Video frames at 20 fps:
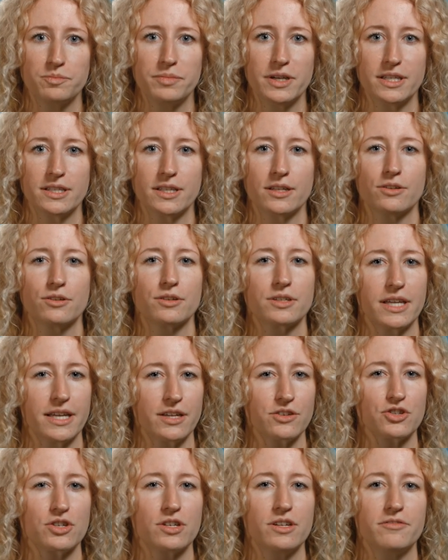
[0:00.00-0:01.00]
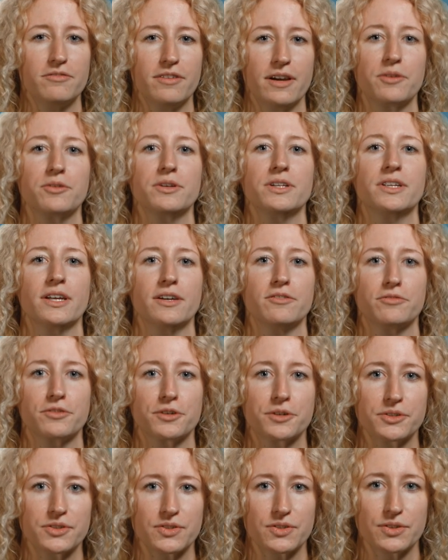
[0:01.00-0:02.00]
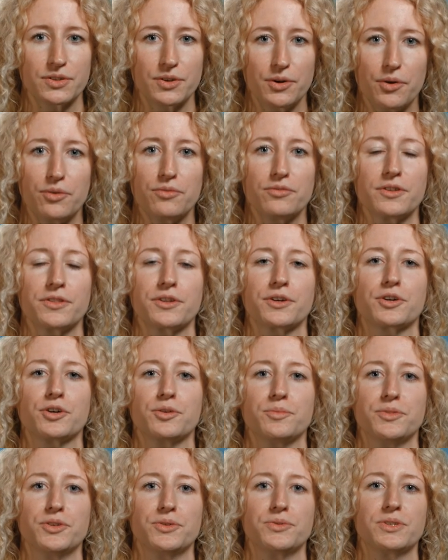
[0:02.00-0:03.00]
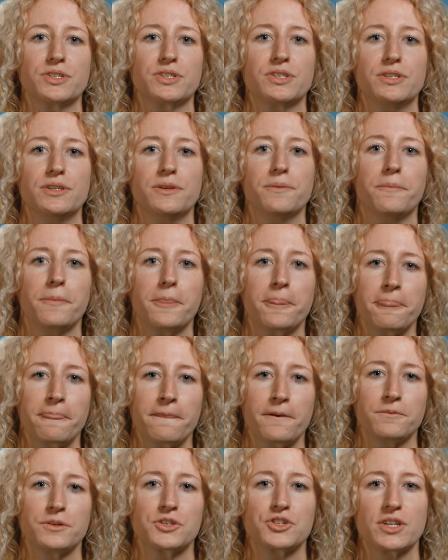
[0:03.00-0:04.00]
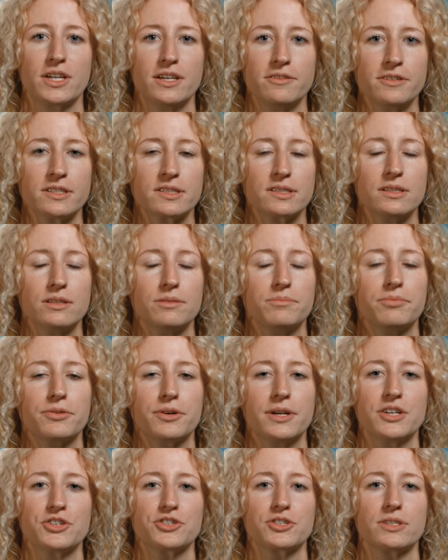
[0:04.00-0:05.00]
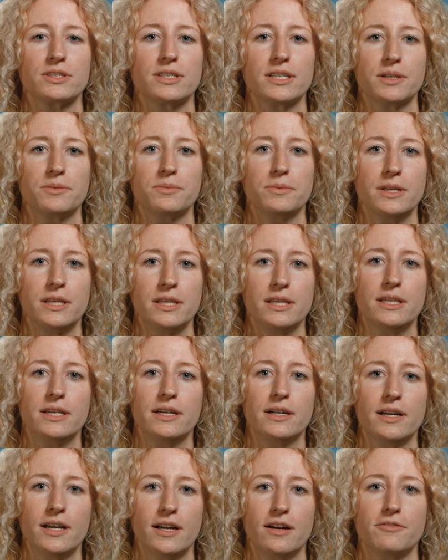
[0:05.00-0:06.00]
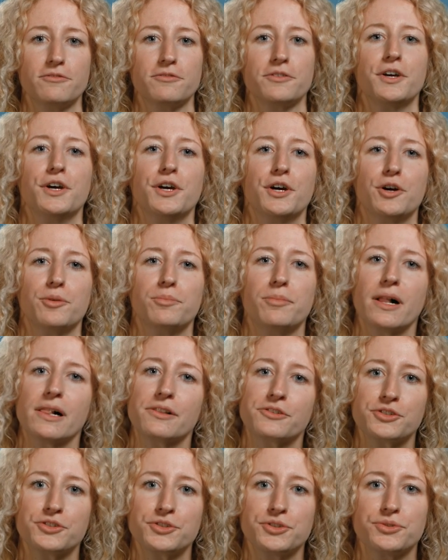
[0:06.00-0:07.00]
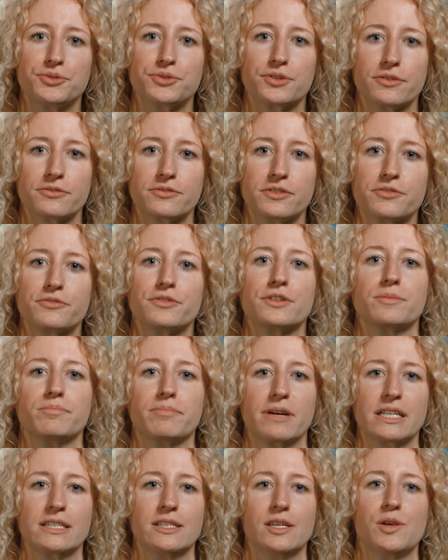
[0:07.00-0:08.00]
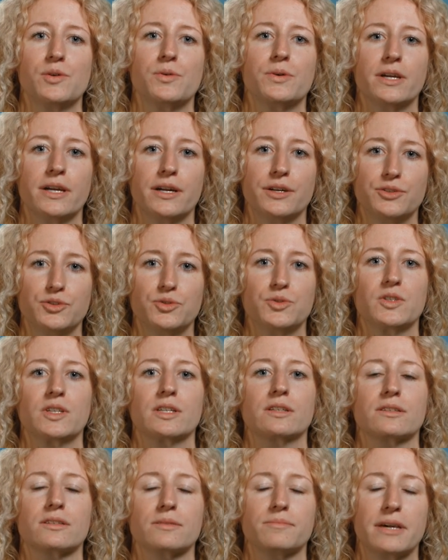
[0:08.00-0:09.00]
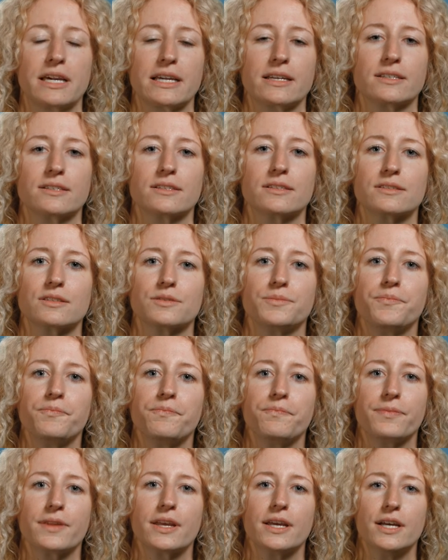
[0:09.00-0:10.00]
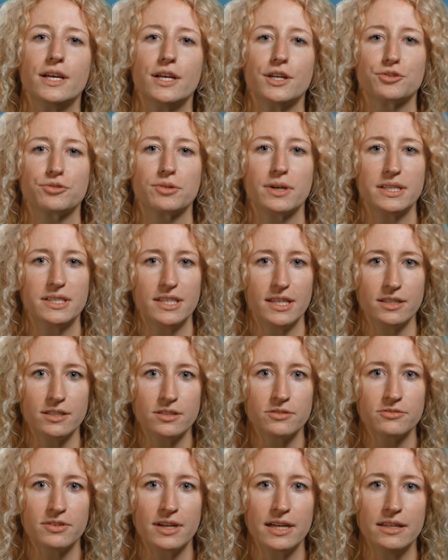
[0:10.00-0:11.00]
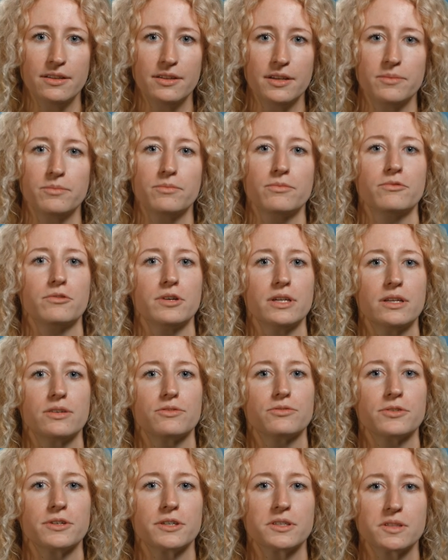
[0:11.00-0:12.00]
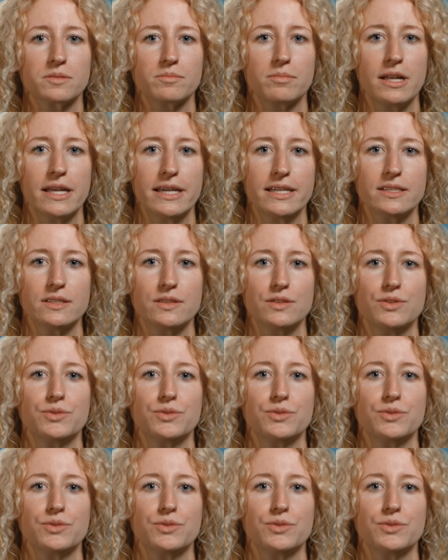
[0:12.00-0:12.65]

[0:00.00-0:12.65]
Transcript: pattern looked actually very diverse over the community, which gave us the impression that we here have a multitude of different bacteria using this mechanism. To identify them, we in first place